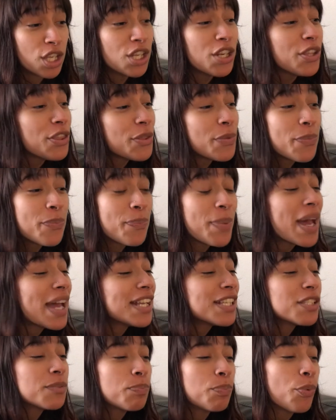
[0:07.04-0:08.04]
You're the
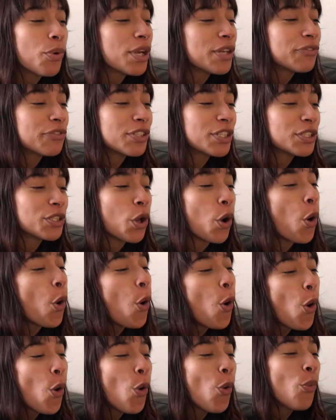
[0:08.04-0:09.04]
best boyfriend in the
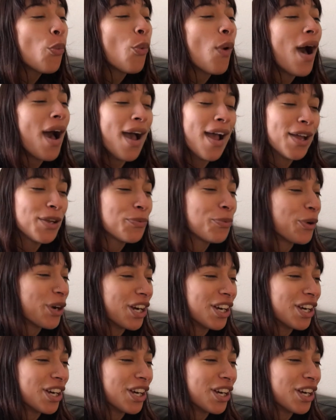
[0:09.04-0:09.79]
whole wide